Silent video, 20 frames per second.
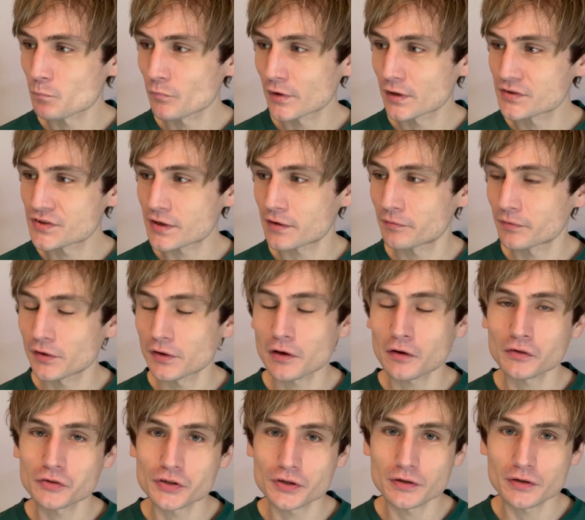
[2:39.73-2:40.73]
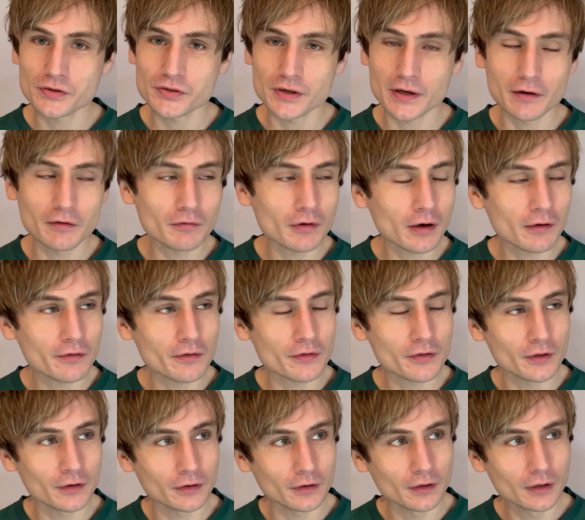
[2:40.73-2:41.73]
self-indulgent, doesn't it? Rather
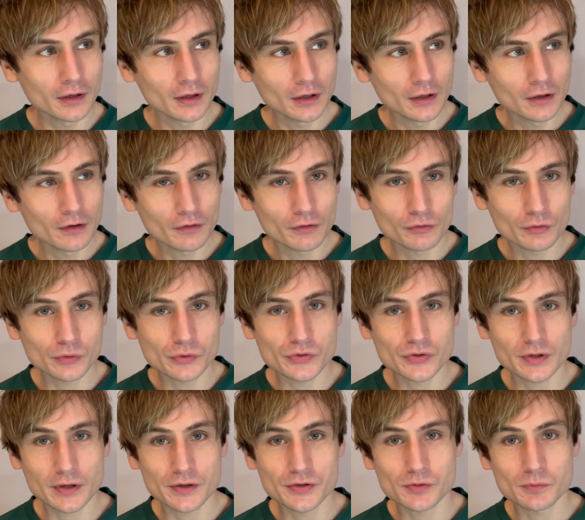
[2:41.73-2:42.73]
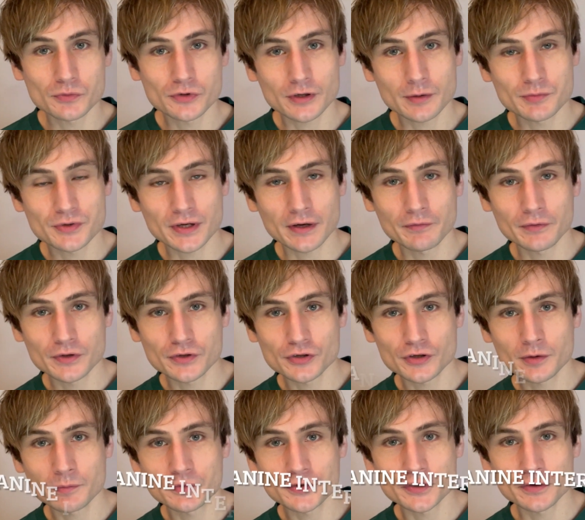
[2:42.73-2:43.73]
than thoughts that I sometimes have in
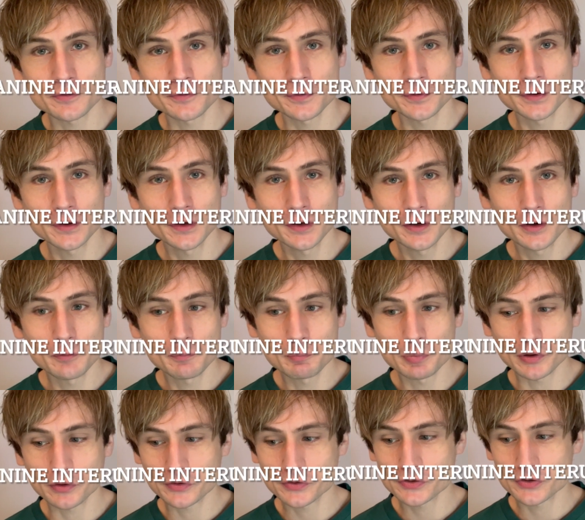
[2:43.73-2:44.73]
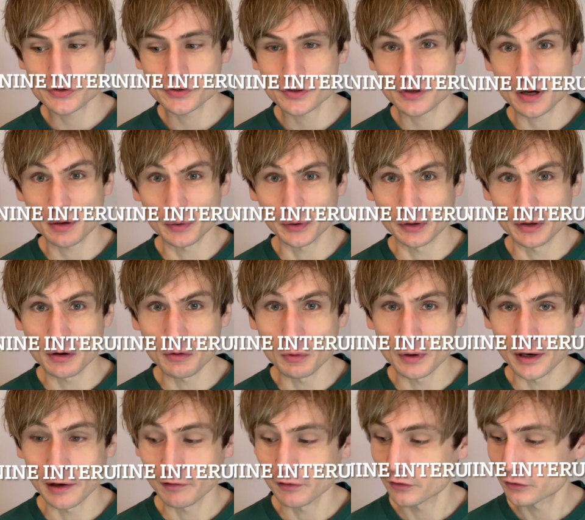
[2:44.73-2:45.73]
terms of books just going
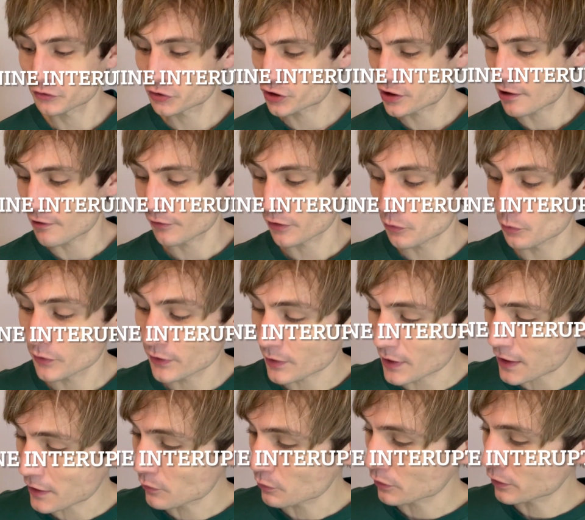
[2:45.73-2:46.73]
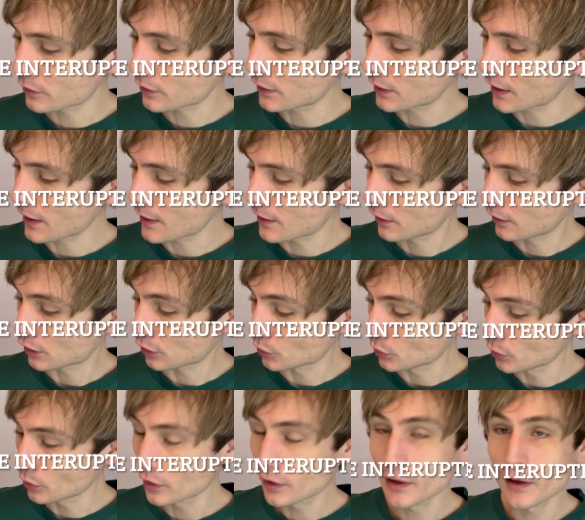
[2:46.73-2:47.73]
nowhere and not sharing them with anyone,
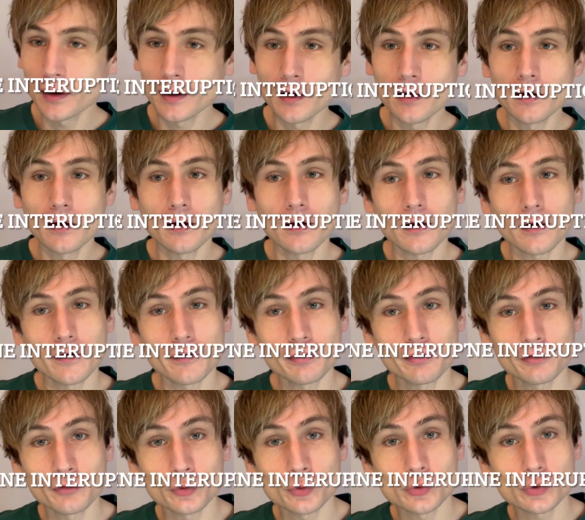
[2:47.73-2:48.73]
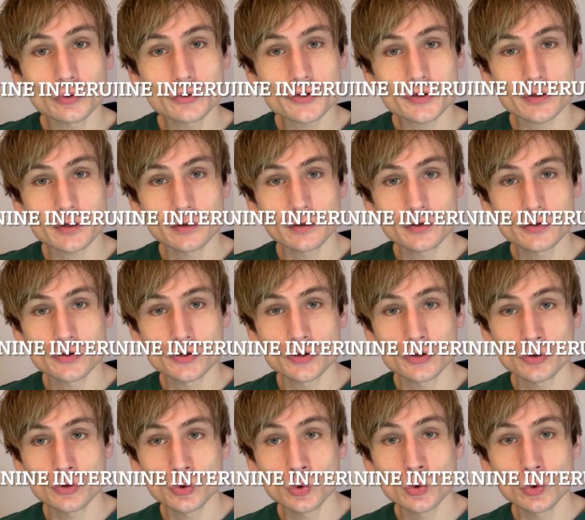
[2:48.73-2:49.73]
I thought
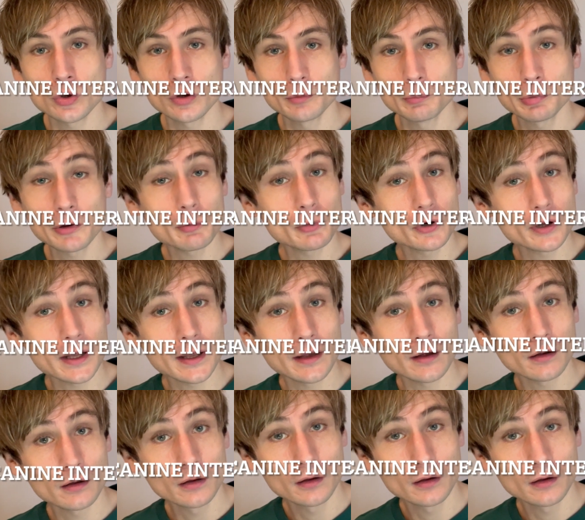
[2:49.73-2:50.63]
to put them on here,